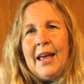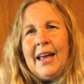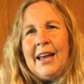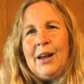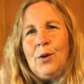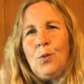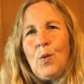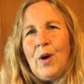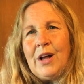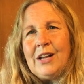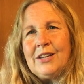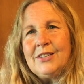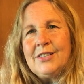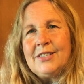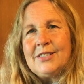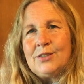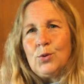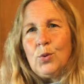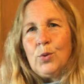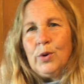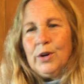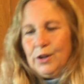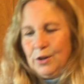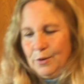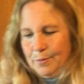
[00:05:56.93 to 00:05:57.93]
And while
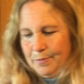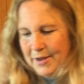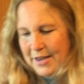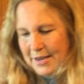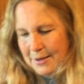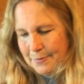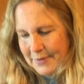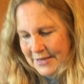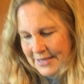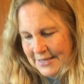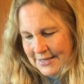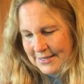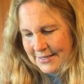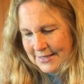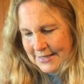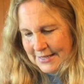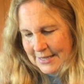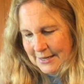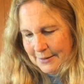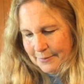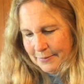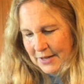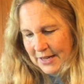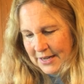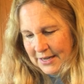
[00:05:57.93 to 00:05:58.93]
soil may be
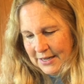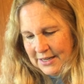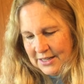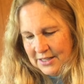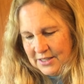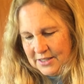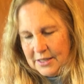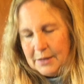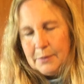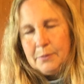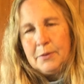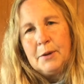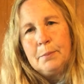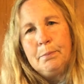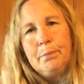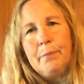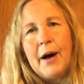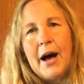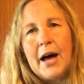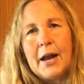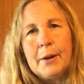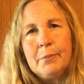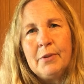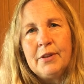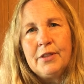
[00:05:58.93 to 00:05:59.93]
seen like it's at the
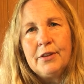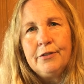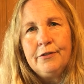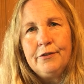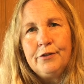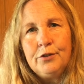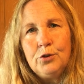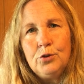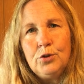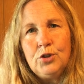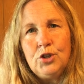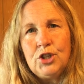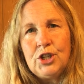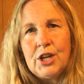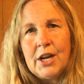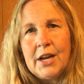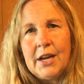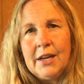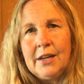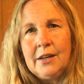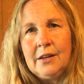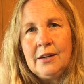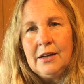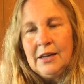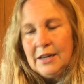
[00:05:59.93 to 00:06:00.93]
bottom of the food
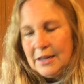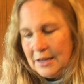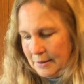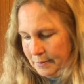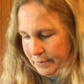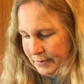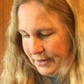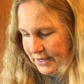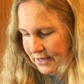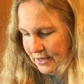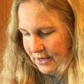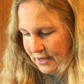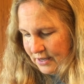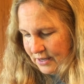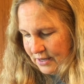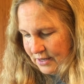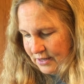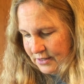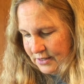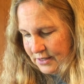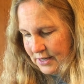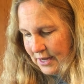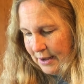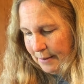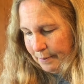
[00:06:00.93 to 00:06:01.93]
chain
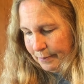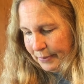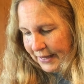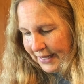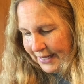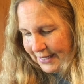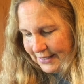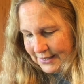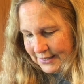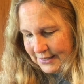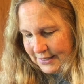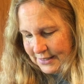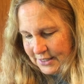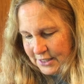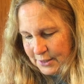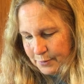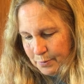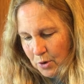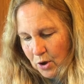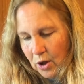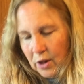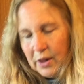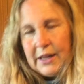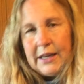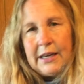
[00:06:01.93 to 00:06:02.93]
because plants and
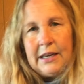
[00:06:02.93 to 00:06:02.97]
small